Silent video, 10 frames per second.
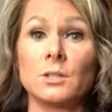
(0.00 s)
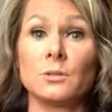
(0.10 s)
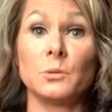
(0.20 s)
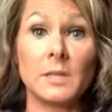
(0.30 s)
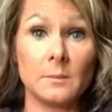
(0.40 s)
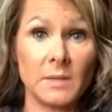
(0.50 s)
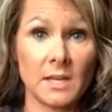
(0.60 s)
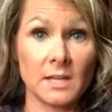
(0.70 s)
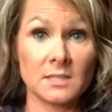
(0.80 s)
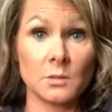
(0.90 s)

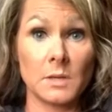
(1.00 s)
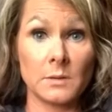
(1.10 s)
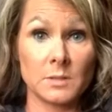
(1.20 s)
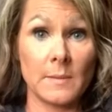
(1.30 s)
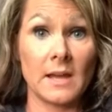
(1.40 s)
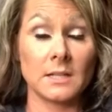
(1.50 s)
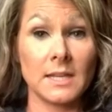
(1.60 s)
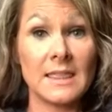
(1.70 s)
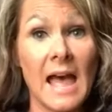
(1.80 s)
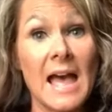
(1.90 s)
leukemia, so he was
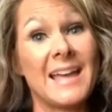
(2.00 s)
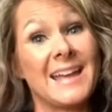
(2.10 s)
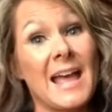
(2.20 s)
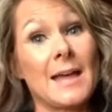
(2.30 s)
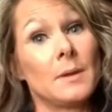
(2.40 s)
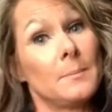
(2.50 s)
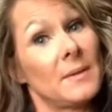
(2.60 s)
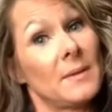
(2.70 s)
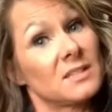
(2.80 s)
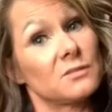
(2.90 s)
battling that. And I had my
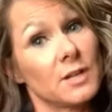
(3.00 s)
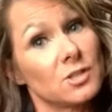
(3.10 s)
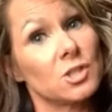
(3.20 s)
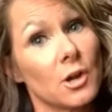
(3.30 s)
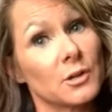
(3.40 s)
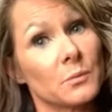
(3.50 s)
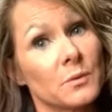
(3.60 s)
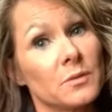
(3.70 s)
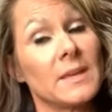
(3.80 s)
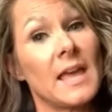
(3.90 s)
best friend's daughter with
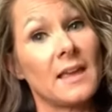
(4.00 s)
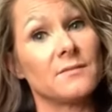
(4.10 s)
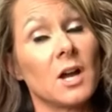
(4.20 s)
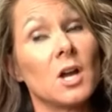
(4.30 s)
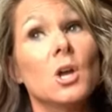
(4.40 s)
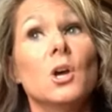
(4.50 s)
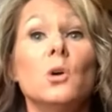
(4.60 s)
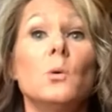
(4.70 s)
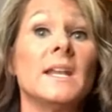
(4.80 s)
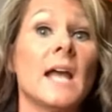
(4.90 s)
me, Ava,
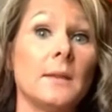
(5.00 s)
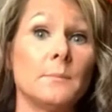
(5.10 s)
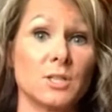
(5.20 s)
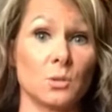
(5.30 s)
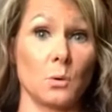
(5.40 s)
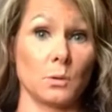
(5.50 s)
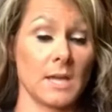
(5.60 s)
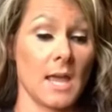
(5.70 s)
who at 9 months old